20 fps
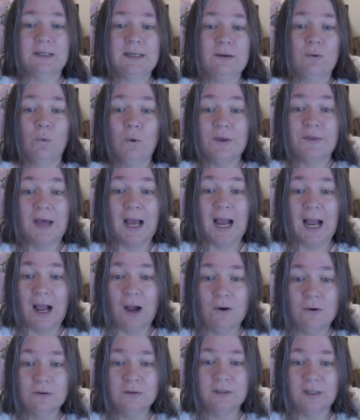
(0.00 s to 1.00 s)

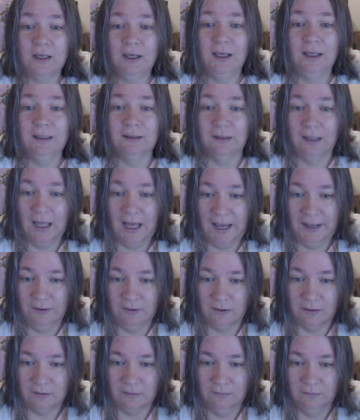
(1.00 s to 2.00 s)
without a
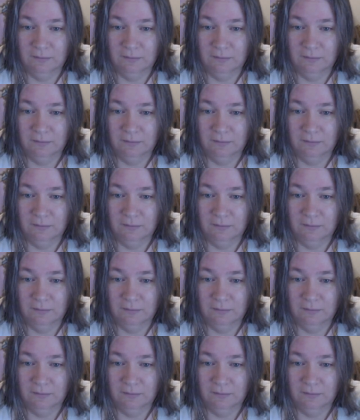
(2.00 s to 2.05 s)
liner,